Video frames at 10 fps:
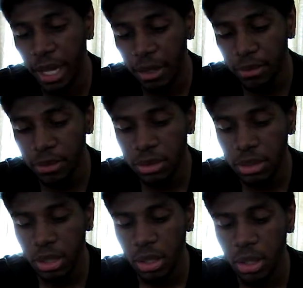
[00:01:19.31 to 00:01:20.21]
games
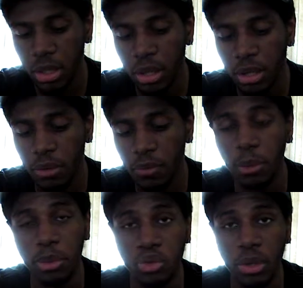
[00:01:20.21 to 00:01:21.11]

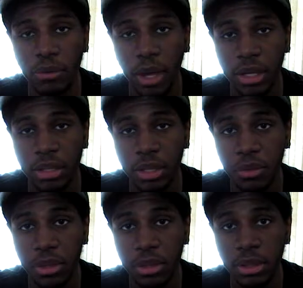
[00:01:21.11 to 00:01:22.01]
from the Street Fighter
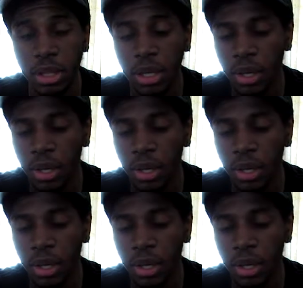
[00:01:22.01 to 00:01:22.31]
series.